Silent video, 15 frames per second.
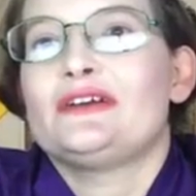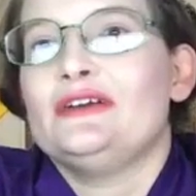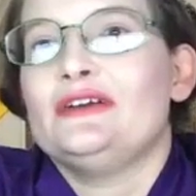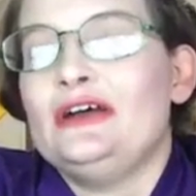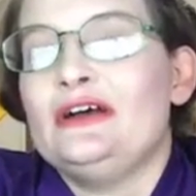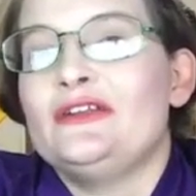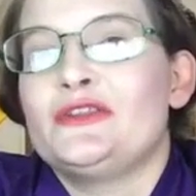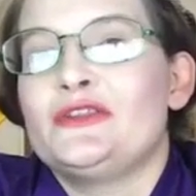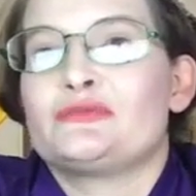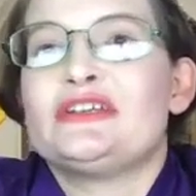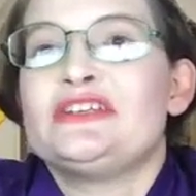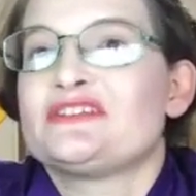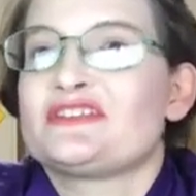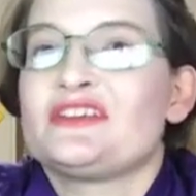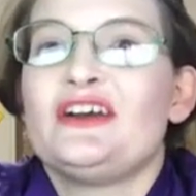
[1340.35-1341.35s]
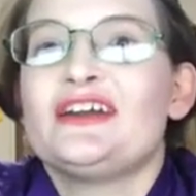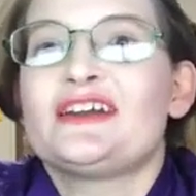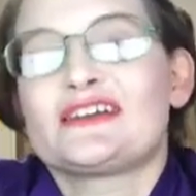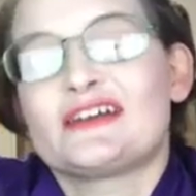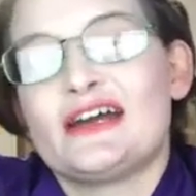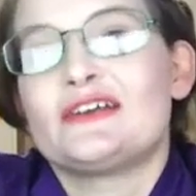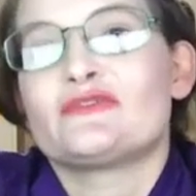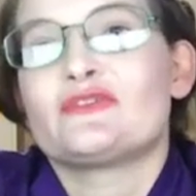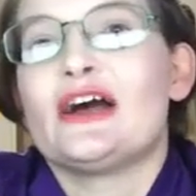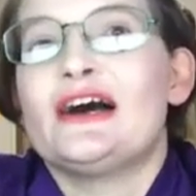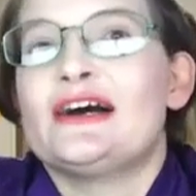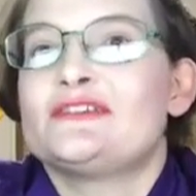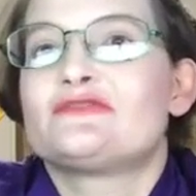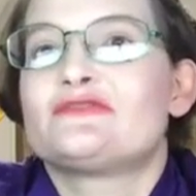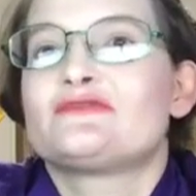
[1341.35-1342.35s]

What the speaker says: the redesign kind of got